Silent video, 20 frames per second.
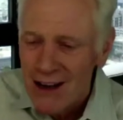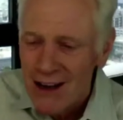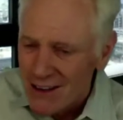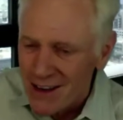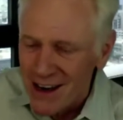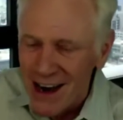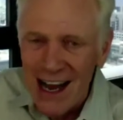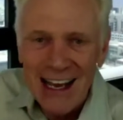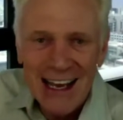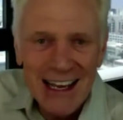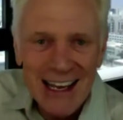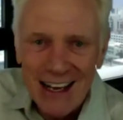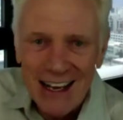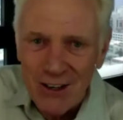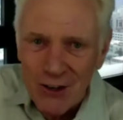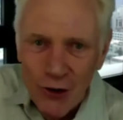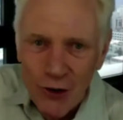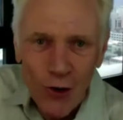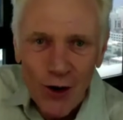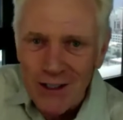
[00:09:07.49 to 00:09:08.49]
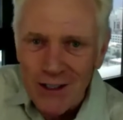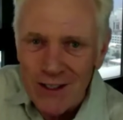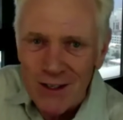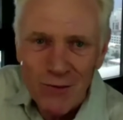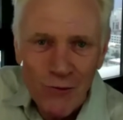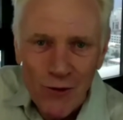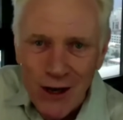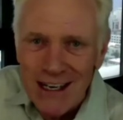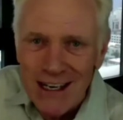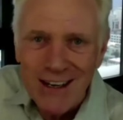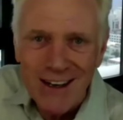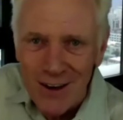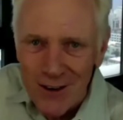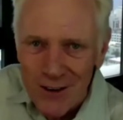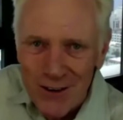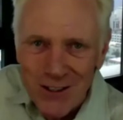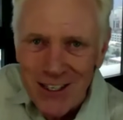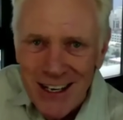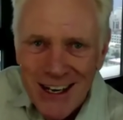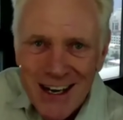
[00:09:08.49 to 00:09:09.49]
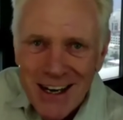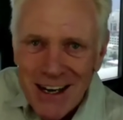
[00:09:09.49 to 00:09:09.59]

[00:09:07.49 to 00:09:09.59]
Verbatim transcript: that I can get doors and windows